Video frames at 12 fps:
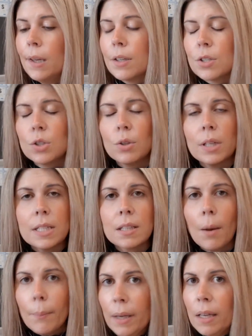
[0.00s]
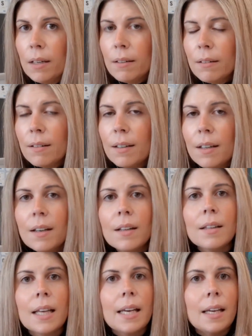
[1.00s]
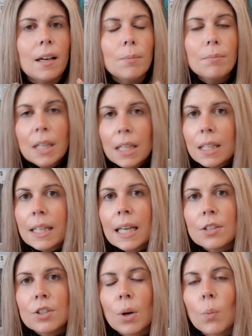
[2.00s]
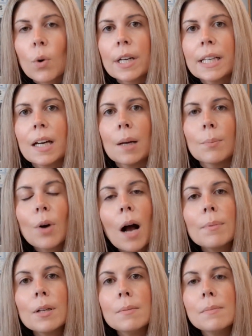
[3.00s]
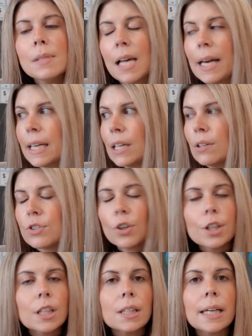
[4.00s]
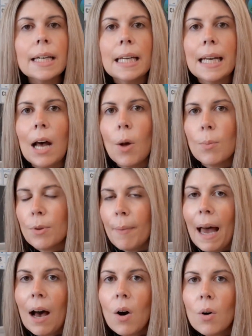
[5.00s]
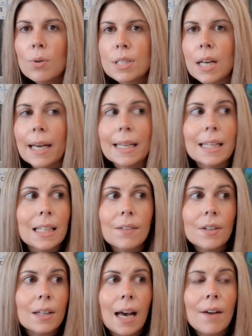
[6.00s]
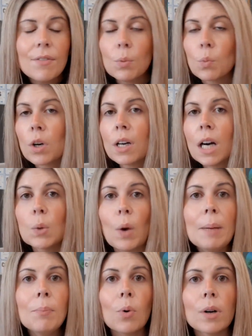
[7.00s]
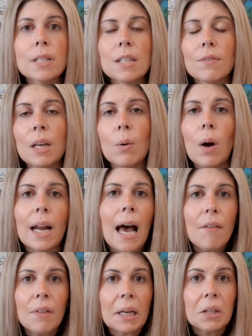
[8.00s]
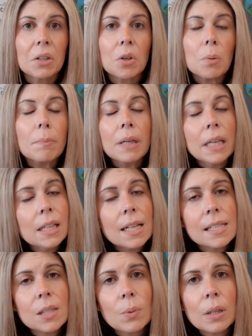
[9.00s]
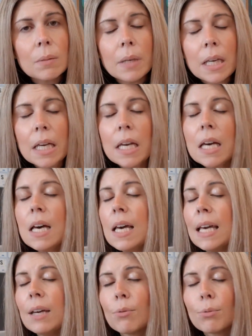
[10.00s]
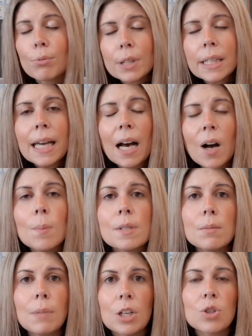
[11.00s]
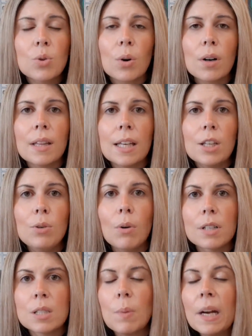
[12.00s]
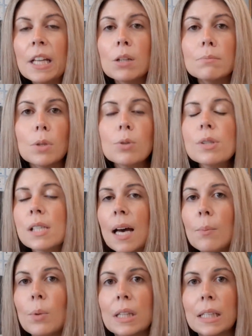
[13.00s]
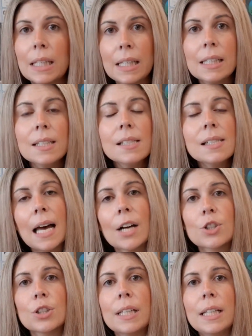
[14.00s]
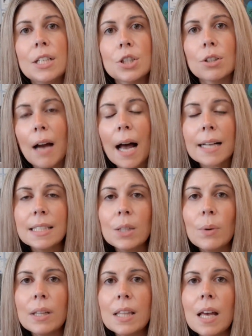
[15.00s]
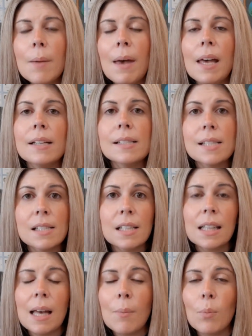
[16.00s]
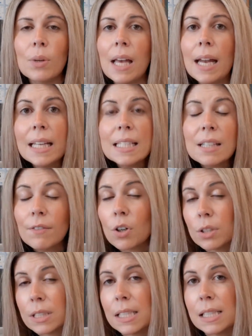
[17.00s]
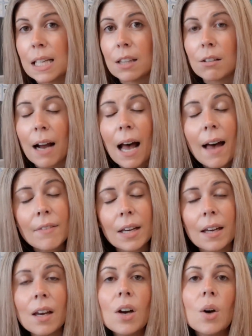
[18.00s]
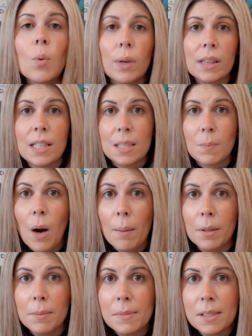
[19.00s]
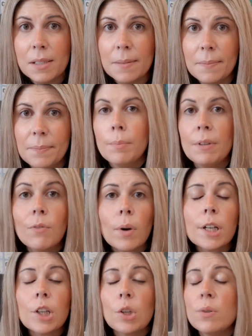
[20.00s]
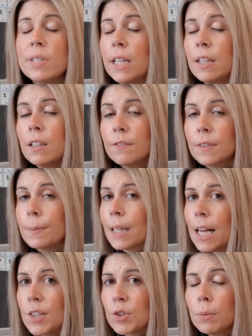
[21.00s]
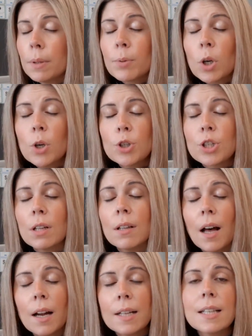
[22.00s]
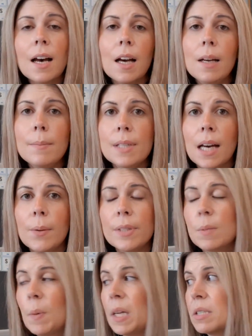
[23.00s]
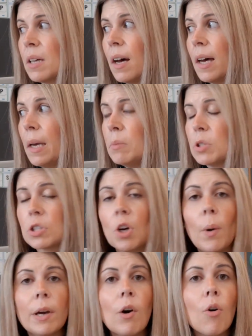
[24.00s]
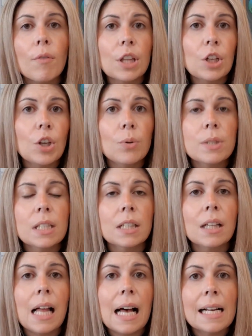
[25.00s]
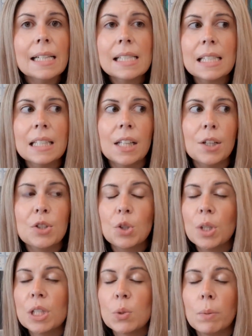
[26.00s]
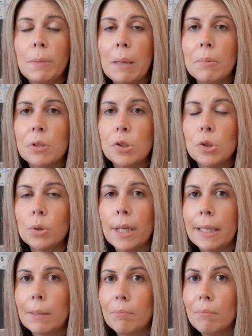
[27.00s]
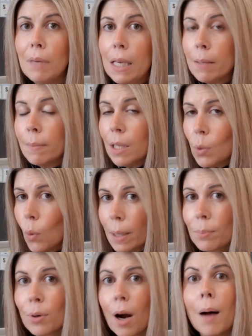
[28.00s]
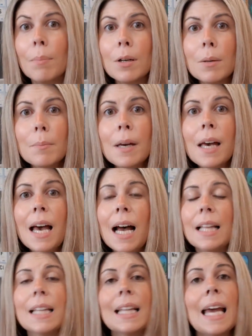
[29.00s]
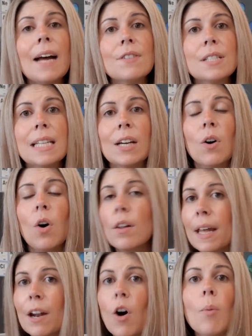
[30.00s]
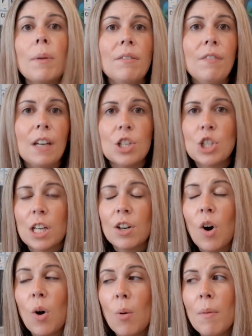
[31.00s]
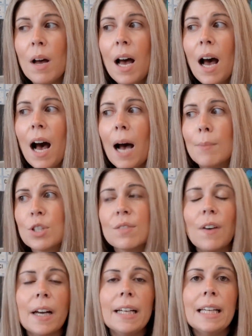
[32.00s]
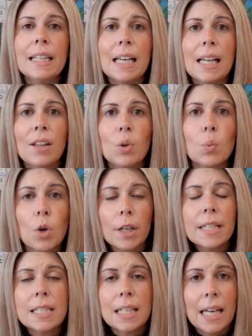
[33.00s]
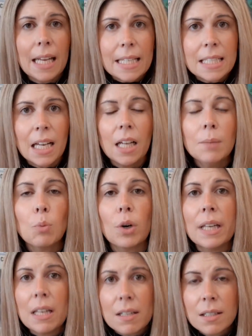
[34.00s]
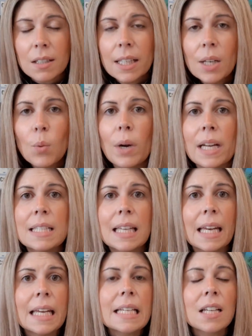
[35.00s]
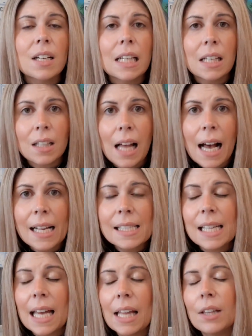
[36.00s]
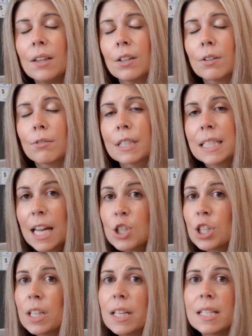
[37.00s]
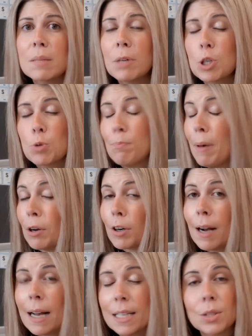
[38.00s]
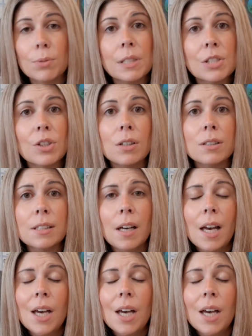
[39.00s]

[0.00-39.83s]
The students come in, they immediately can start working on problems. I can circulate and help them out. I can even have them work on whiteboards if they want to have like a little mini lesson with me. It really helps to make sure that you are spending the most time with the kids, actually interacting with them and assisting them with any difficulties that they're having with these problems. Before using the flipped classroom approach, a lot of times I would spend time just going over the notes in class and then the students would be able to do like maybe one problem and then they have to take all that home and finish it at home. I'm just finding that the work is getting done more easily when it's getting done in class and their retention is much better as a result.